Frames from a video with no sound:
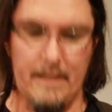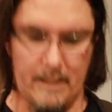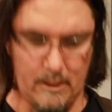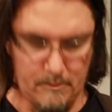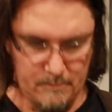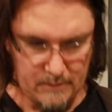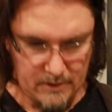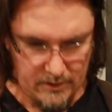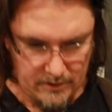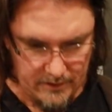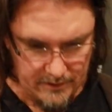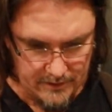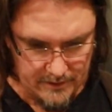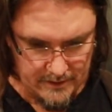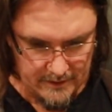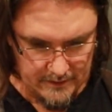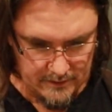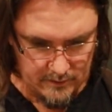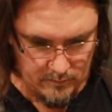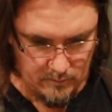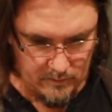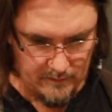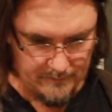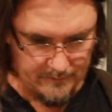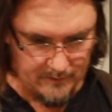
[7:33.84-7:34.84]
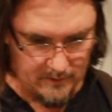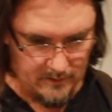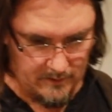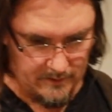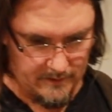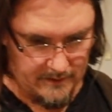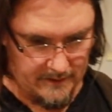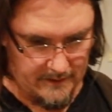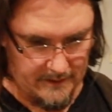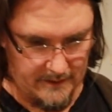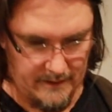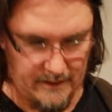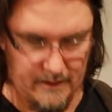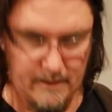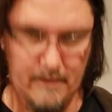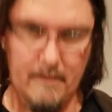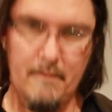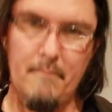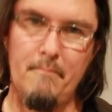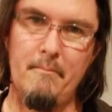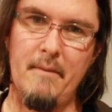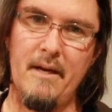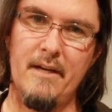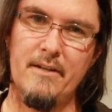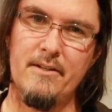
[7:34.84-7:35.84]
Now I'm noticing that we've got
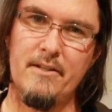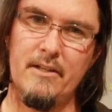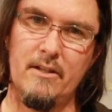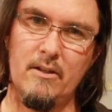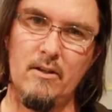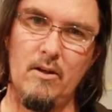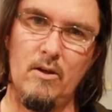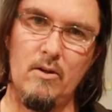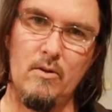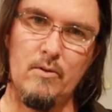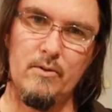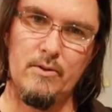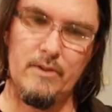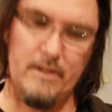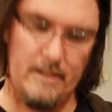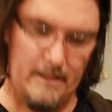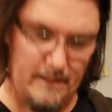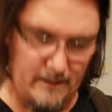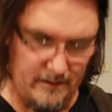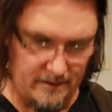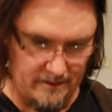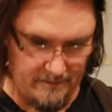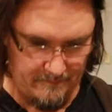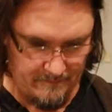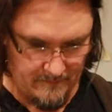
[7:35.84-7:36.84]
mounting holes here.